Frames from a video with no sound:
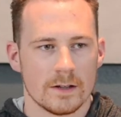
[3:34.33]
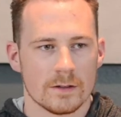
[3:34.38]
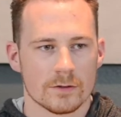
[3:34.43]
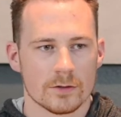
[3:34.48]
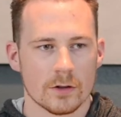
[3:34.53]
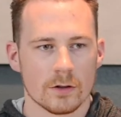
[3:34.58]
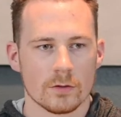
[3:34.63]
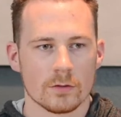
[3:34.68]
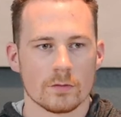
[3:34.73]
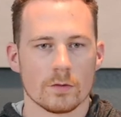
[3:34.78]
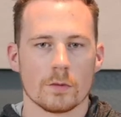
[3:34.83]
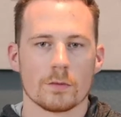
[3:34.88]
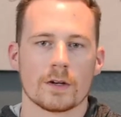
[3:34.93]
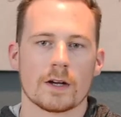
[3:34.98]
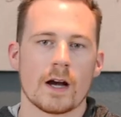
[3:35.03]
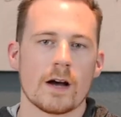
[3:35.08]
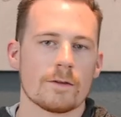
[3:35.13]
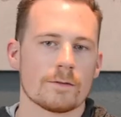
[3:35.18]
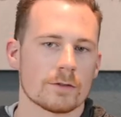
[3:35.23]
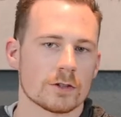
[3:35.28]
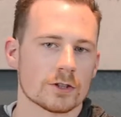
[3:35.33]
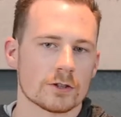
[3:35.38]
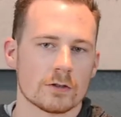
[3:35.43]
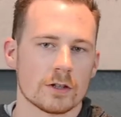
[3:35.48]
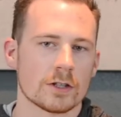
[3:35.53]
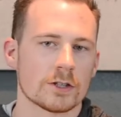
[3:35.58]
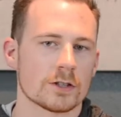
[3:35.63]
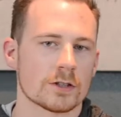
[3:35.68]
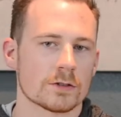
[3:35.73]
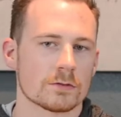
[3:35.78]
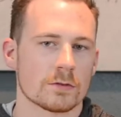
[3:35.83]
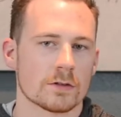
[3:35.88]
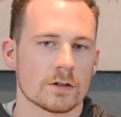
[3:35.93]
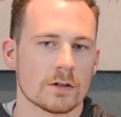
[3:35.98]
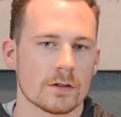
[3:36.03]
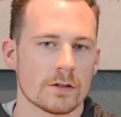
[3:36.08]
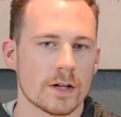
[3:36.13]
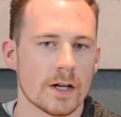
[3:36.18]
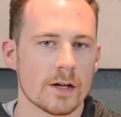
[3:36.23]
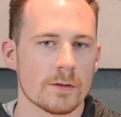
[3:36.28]
So when we have frustrations with
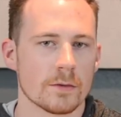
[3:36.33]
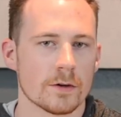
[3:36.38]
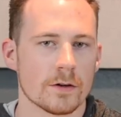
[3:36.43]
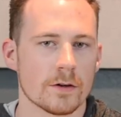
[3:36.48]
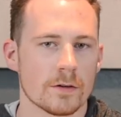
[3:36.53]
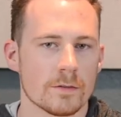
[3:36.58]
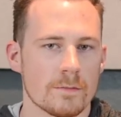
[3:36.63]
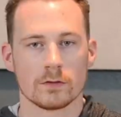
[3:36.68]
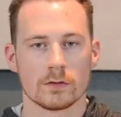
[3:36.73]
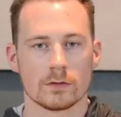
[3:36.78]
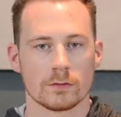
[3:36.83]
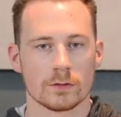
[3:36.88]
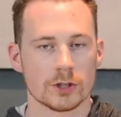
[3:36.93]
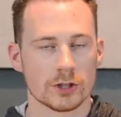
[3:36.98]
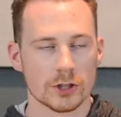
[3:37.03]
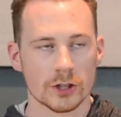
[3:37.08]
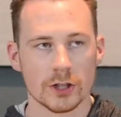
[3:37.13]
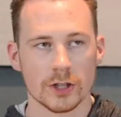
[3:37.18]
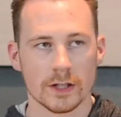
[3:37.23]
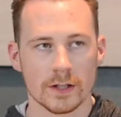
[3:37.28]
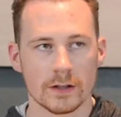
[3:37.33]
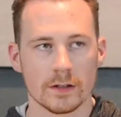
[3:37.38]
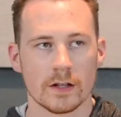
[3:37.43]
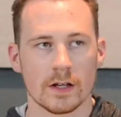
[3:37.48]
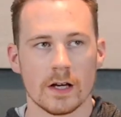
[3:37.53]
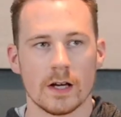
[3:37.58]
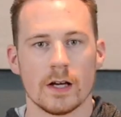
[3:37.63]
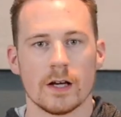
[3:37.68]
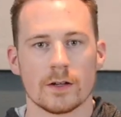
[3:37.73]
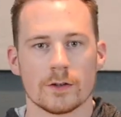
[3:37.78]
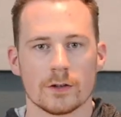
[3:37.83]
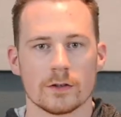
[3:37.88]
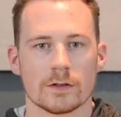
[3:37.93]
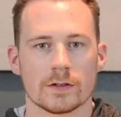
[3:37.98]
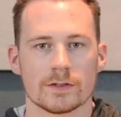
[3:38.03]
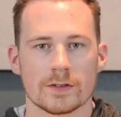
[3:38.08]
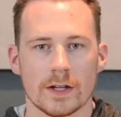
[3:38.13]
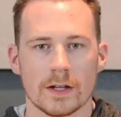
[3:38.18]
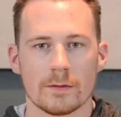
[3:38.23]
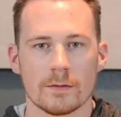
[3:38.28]
our neighbor, we should do
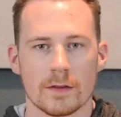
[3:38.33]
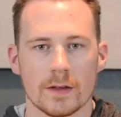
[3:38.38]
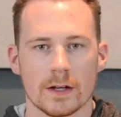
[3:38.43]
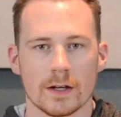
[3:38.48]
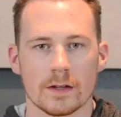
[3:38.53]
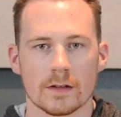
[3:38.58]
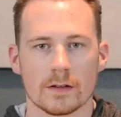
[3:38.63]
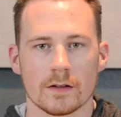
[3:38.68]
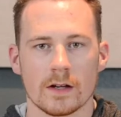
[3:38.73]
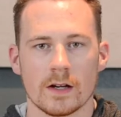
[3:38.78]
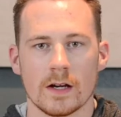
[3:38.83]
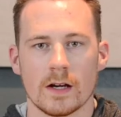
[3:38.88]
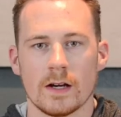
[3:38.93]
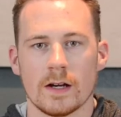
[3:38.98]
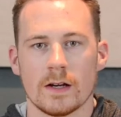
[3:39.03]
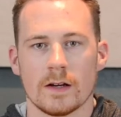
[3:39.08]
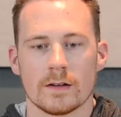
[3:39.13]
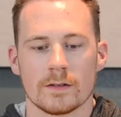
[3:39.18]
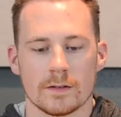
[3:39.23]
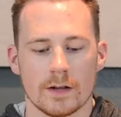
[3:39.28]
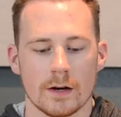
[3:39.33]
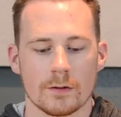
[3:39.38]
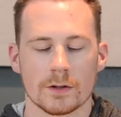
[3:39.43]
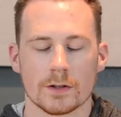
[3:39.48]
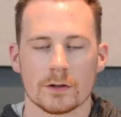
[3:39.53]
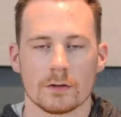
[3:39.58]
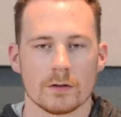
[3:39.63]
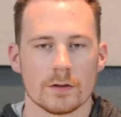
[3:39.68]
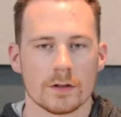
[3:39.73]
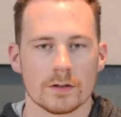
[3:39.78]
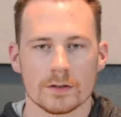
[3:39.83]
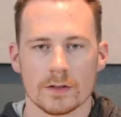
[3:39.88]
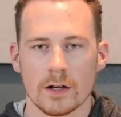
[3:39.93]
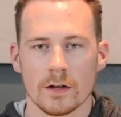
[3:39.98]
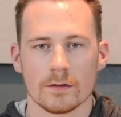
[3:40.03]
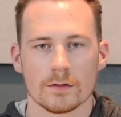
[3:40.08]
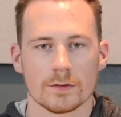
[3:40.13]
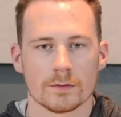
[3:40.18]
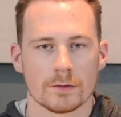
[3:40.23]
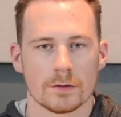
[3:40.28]
the same thing that we do with ourselves.